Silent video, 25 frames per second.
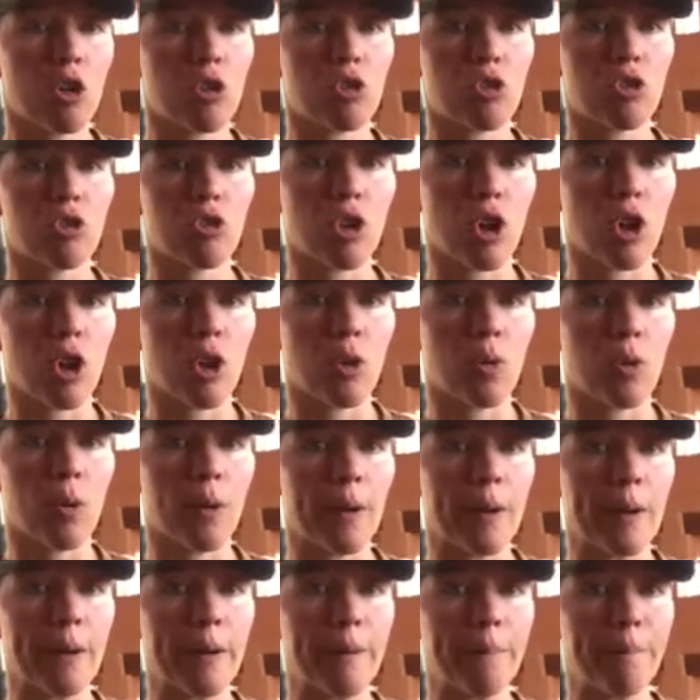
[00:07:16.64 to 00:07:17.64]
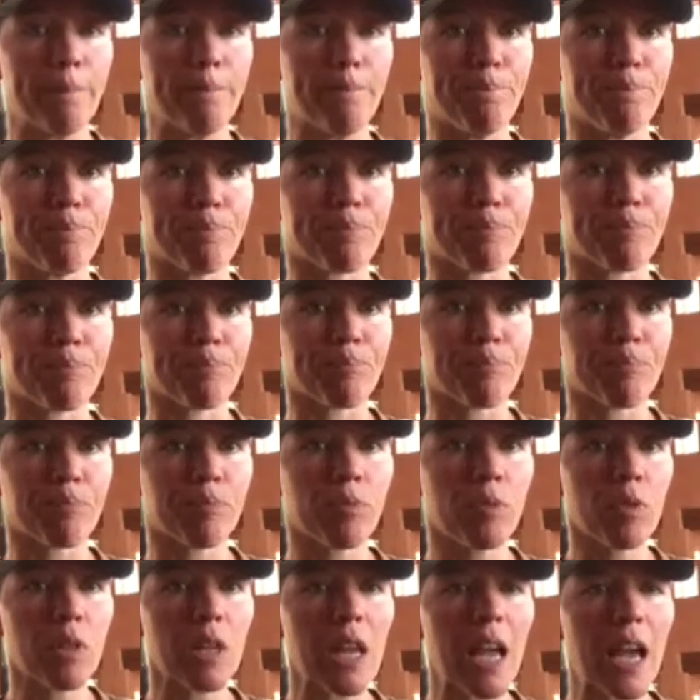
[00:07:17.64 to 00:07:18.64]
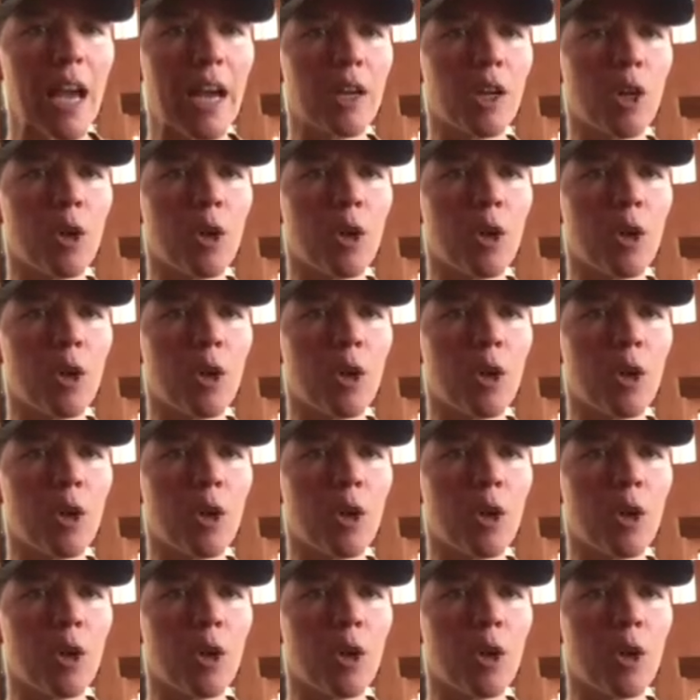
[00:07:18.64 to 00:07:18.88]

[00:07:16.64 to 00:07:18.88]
So I